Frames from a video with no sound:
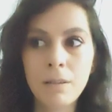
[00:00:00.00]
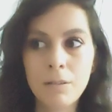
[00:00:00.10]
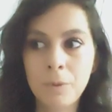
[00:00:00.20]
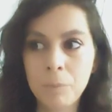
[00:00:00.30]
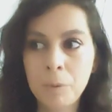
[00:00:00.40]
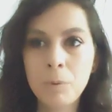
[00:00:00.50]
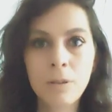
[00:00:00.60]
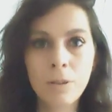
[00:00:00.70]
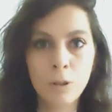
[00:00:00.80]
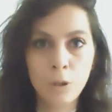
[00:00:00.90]
Because when
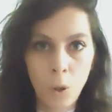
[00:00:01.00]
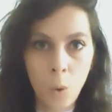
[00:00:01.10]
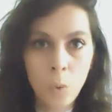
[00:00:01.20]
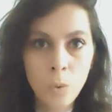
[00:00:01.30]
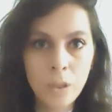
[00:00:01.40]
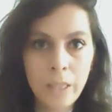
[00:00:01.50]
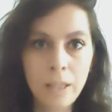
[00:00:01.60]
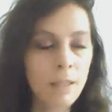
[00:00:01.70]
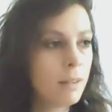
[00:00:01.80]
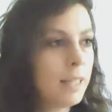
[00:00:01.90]
people are low,
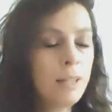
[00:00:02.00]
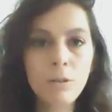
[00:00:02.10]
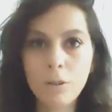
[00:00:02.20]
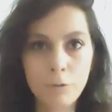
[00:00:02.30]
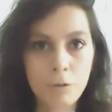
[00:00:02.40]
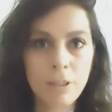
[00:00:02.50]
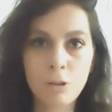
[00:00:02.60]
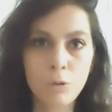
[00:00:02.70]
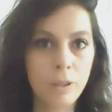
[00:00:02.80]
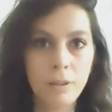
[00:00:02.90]
they don't go for
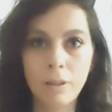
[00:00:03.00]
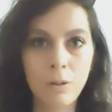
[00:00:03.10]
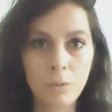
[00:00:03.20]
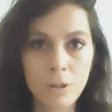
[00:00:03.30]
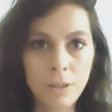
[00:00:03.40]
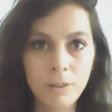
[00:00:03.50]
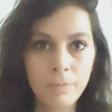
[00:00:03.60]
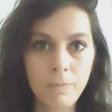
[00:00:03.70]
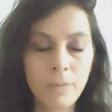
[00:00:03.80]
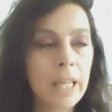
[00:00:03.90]
sexuality
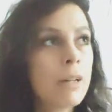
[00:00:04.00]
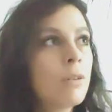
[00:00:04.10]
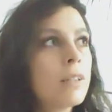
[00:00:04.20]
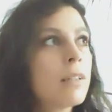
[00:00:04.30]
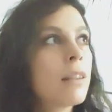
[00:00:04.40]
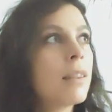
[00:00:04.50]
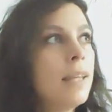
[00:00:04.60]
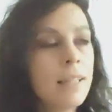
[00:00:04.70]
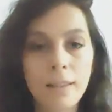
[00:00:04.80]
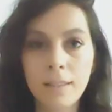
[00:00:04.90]
coaching. They don't
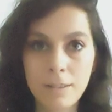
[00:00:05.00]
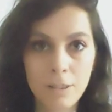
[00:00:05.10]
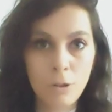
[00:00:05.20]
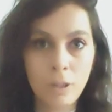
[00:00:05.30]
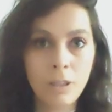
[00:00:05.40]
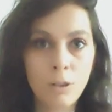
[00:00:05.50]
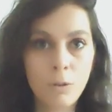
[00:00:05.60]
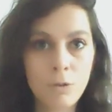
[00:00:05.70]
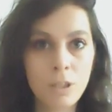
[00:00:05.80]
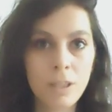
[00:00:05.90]
think that sexuality
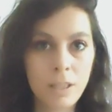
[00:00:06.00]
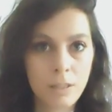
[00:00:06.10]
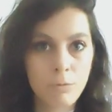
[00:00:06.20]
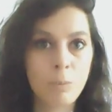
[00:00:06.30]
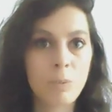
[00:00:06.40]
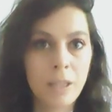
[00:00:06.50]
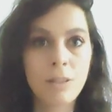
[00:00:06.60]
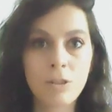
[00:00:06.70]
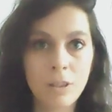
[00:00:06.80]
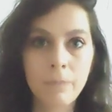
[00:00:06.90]
coaching can
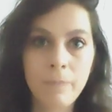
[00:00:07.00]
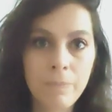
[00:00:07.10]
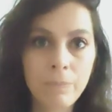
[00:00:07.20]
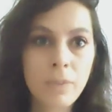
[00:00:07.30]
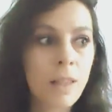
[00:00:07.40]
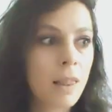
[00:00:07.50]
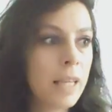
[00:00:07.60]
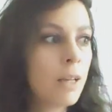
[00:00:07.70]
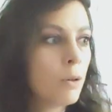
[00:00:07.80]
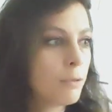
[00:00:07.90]
replenish them.
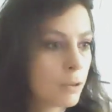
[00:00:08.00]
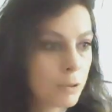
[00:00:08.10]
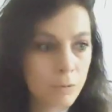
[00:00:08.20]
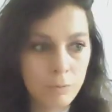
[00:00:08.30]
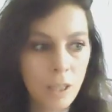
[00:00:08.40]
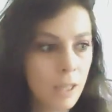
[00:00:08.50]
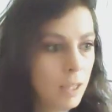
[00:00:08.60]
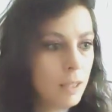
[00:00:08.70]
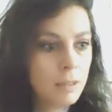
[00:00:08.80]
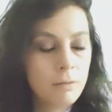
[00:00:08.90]
They go for
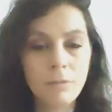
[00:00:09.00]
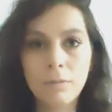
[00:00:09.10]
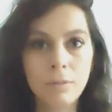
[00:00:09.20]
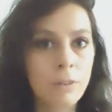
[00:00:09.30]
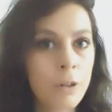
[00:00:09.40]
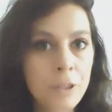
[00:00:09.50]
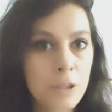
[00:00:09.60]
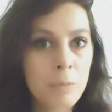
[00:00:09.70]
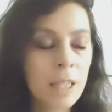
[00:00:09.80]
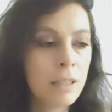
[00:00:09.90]

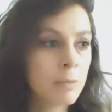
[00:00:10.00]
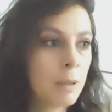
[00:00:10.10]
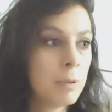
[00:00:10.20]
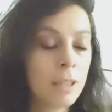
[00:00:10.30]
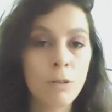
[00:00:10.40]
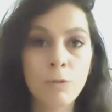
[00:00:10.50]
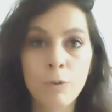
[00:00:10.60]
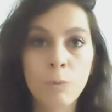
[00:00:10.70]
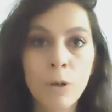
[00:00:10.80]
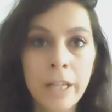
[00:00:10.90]
nourishment, maybe they go
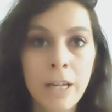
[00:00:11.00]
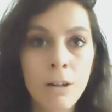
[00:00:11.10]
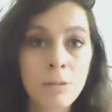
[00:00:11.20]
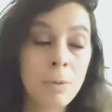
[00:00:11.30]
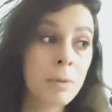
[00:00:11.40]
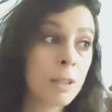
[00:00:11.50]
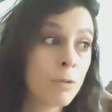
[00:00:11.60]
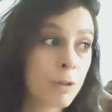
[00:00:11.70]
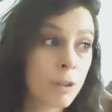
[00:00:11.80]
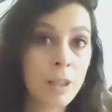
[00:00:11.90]
for workouts, maybe they
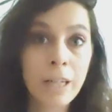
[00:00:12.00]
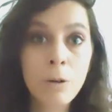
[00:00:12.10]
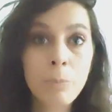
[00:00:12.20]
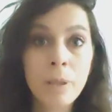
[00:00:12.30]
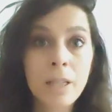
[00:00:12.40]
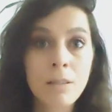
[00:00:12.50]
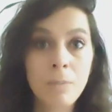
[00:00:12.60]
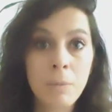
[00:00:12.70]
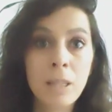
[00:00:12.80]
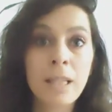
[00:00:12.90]
go for a therapist,
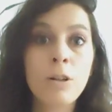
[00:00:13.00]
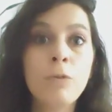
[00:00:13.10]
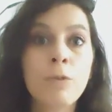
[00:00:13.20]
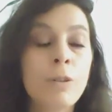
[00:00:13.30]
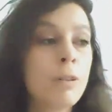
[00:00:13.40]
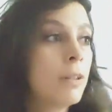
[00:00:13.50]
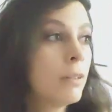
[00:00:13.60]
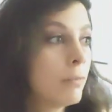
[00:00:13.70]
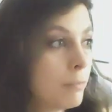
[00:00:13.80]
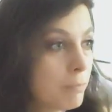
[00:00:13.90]
maybe they go for
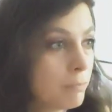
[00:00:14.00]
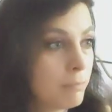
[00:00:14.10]
the